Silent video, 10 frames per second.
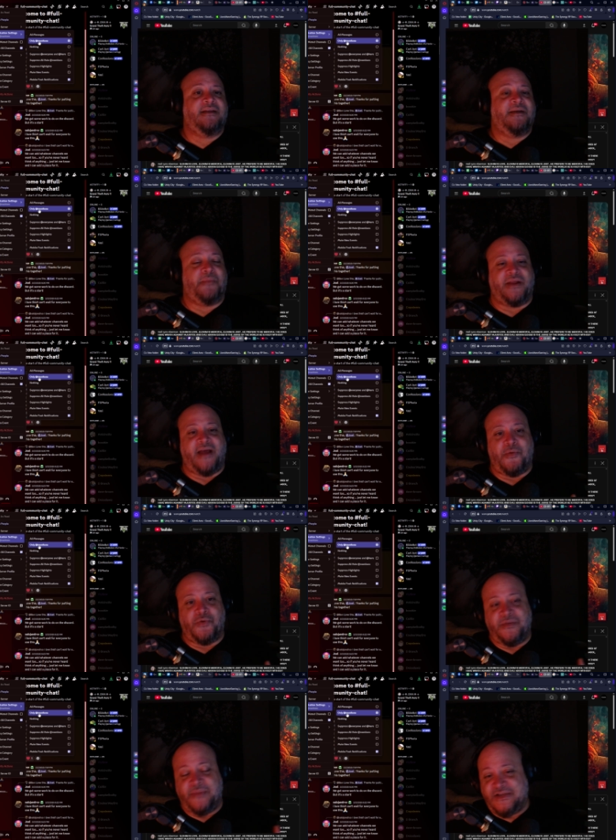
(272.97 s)
but I
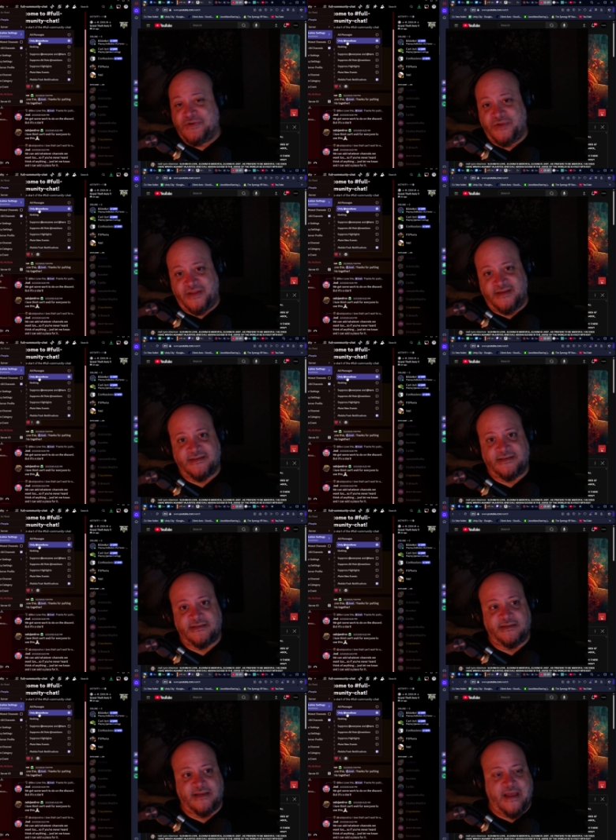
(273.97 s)
wouldn't be doing this.
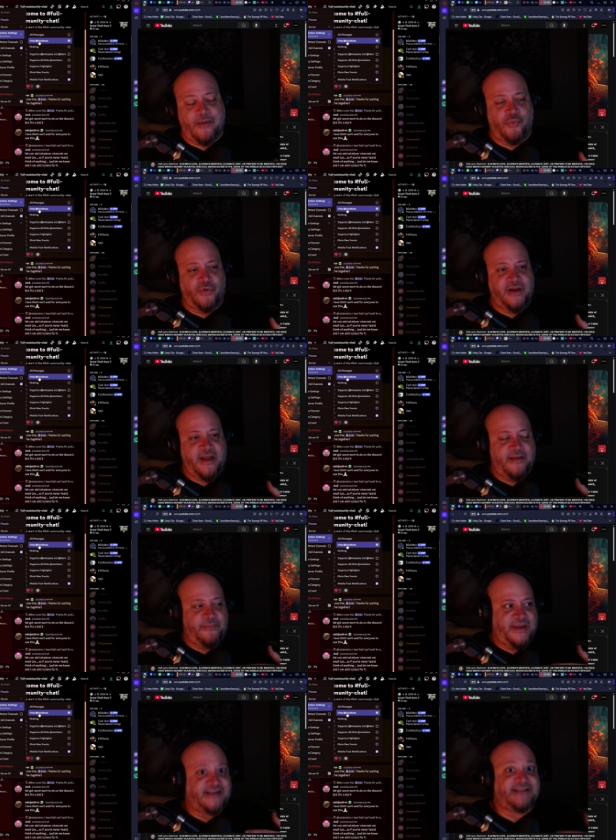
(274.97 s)
I would not
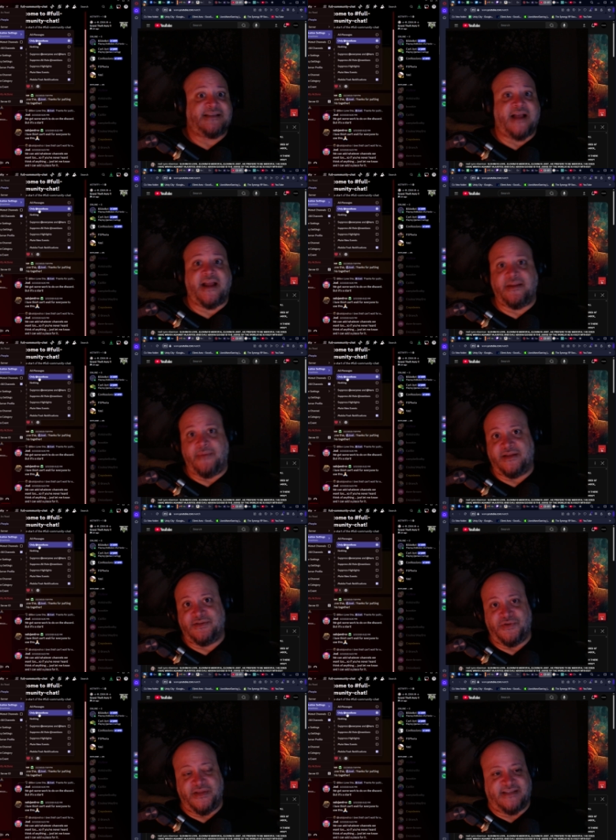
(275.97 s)
be excited about doing this.